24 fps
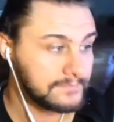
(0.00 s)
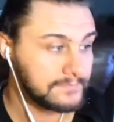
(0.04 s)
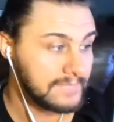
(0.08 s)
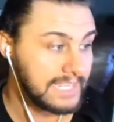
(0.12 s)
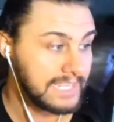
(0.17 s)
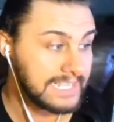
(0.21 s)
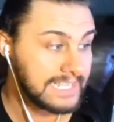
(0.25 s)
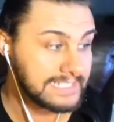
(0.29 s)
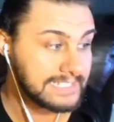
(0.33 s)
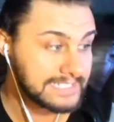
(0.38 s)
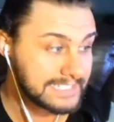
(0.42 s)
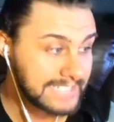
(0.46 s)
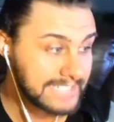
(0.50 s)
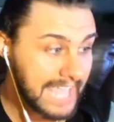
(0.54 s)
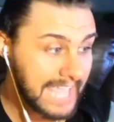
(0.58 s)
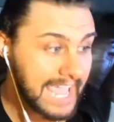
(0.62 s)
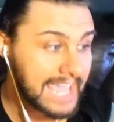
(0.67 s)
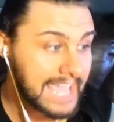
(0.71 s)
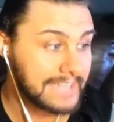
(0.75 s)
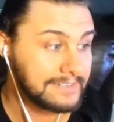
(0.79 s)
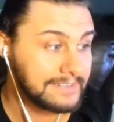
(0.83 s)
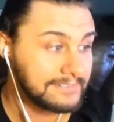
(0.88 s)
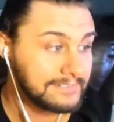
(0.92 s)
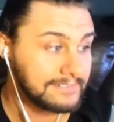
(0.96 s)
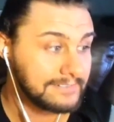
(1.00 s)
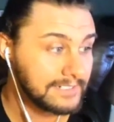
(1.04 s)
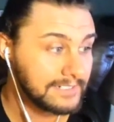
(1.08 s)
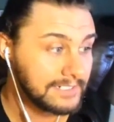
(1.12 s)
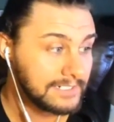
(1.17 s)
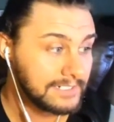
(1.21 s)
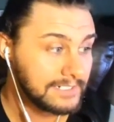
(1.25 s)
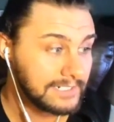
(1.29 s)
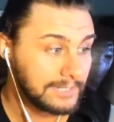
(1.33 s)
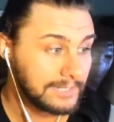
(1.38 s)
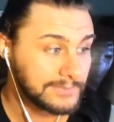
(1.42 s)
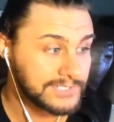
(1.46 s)
Instead,
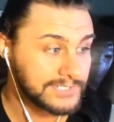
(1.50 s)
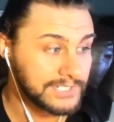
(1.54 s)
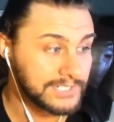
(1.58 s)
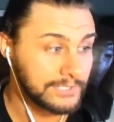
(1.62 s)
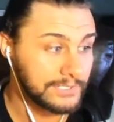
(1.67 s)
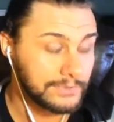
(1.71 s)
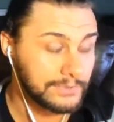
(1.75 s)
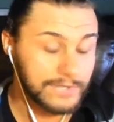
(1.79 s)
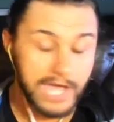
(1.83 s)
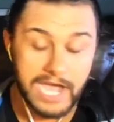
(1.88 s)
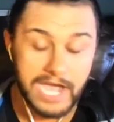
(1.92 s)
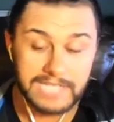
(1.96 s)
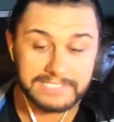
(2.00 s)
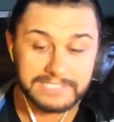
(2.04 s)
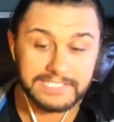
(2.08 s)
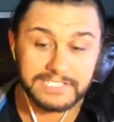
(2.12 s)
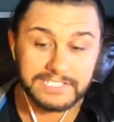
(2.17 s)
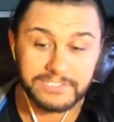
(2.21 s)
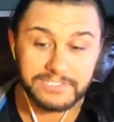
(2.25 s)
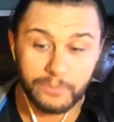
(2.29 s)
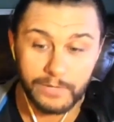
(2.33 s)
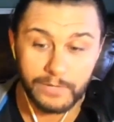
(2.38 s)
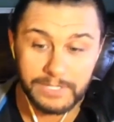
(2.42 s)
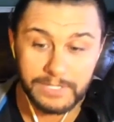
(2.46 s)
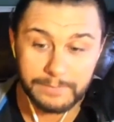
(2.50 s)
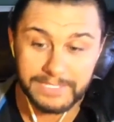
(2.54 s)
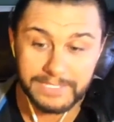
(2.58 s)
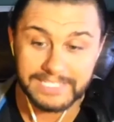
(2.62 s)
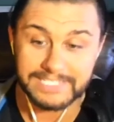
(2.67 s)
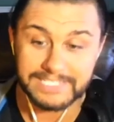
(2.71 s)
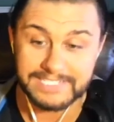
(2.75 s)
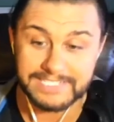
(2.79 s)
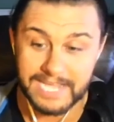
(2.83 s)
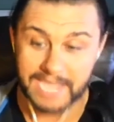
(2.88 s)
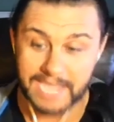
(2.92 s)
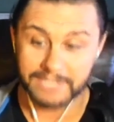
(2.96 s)
I was told Asuka's going to be
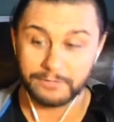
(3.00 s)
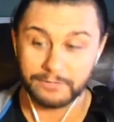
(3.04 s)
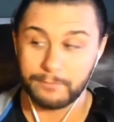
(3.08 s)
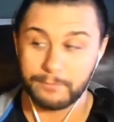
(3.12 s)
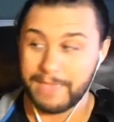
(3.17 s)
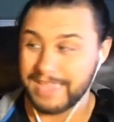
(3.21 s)
in a title